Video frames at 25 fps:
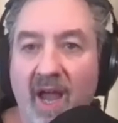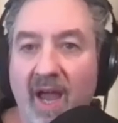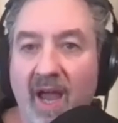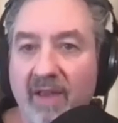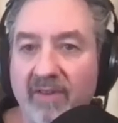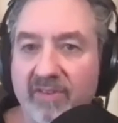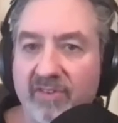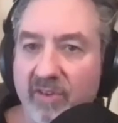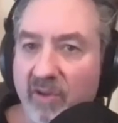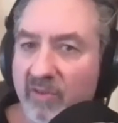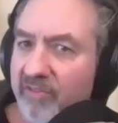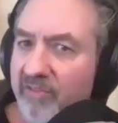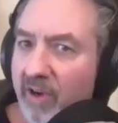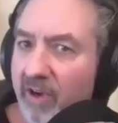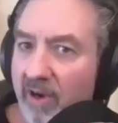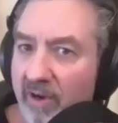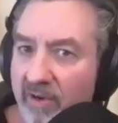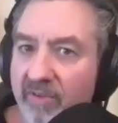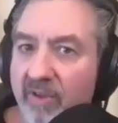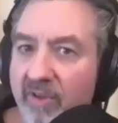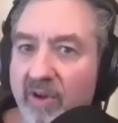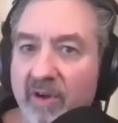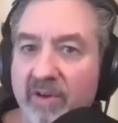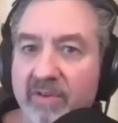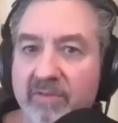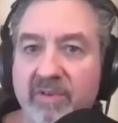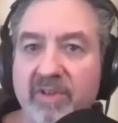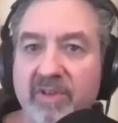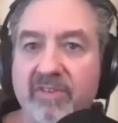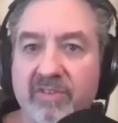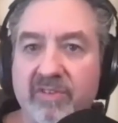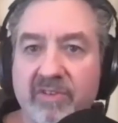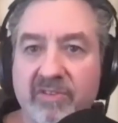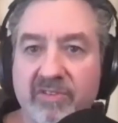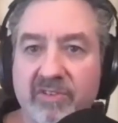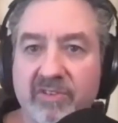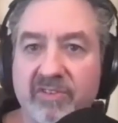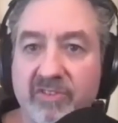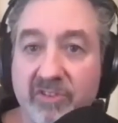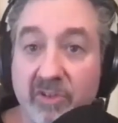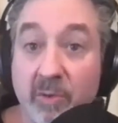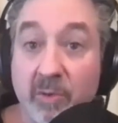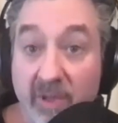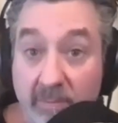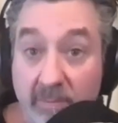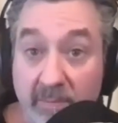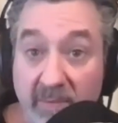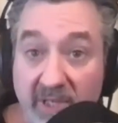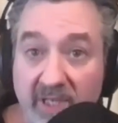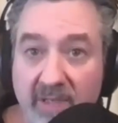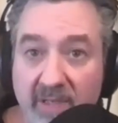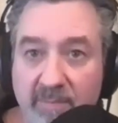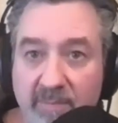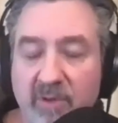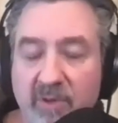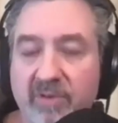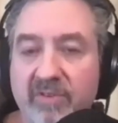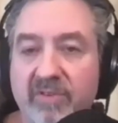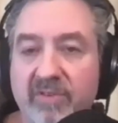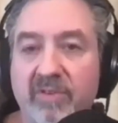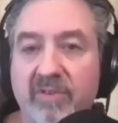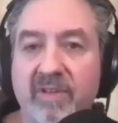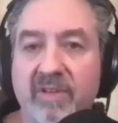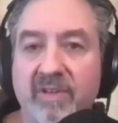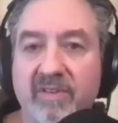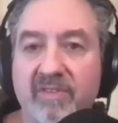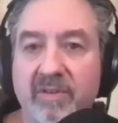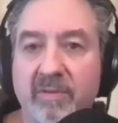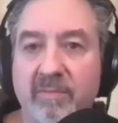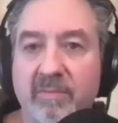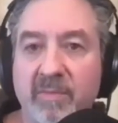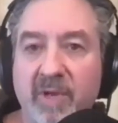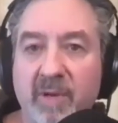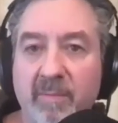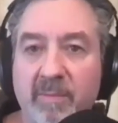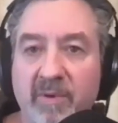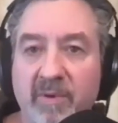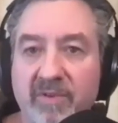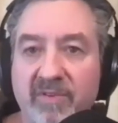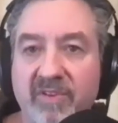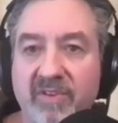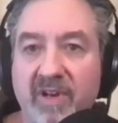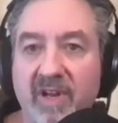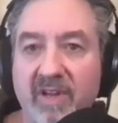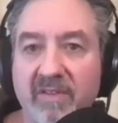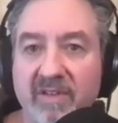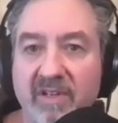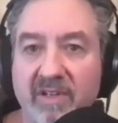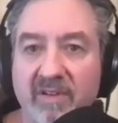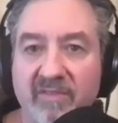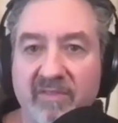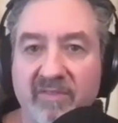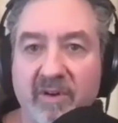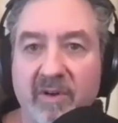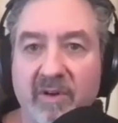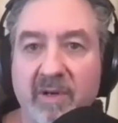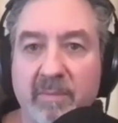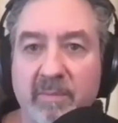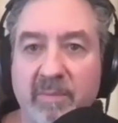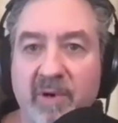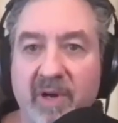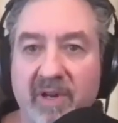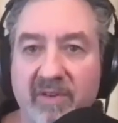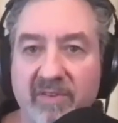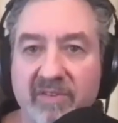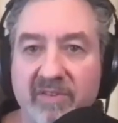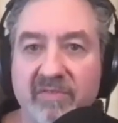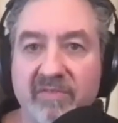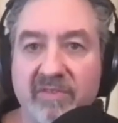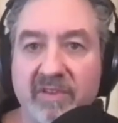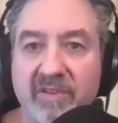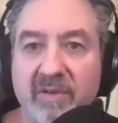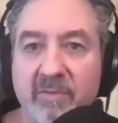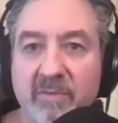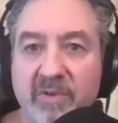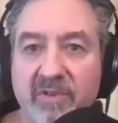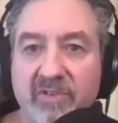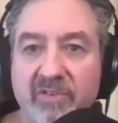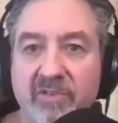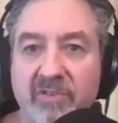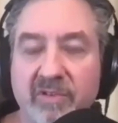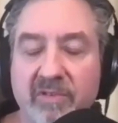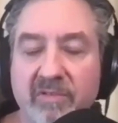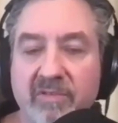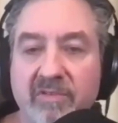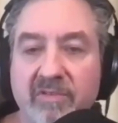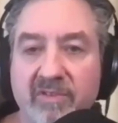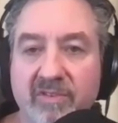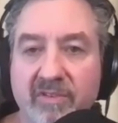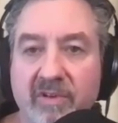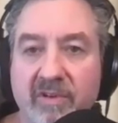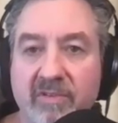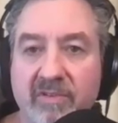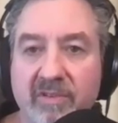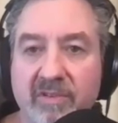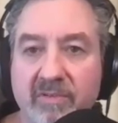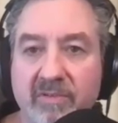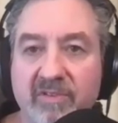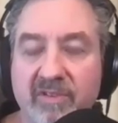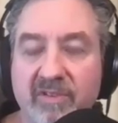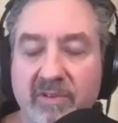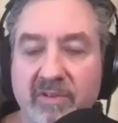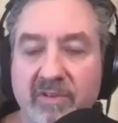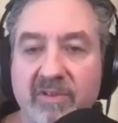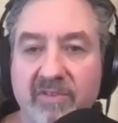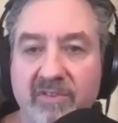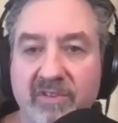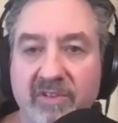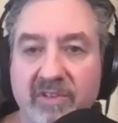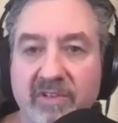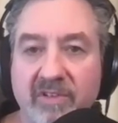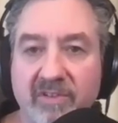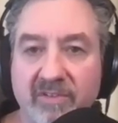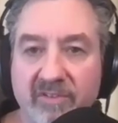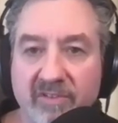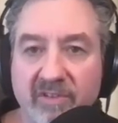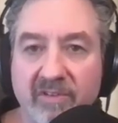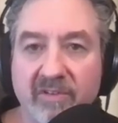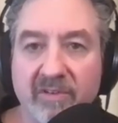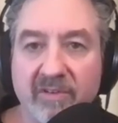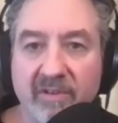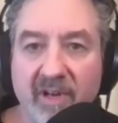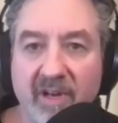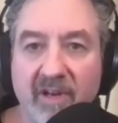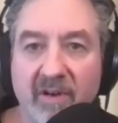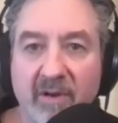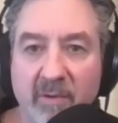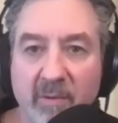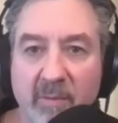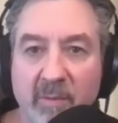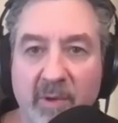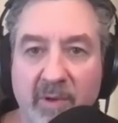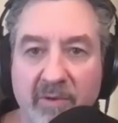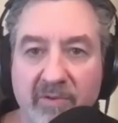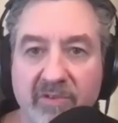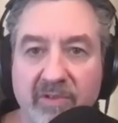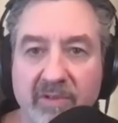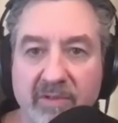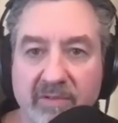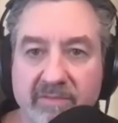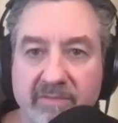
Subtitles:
So far, the hard research is showing me personally some numbers that I think are very impressive and that we should start to seriously consider nano-emulsion.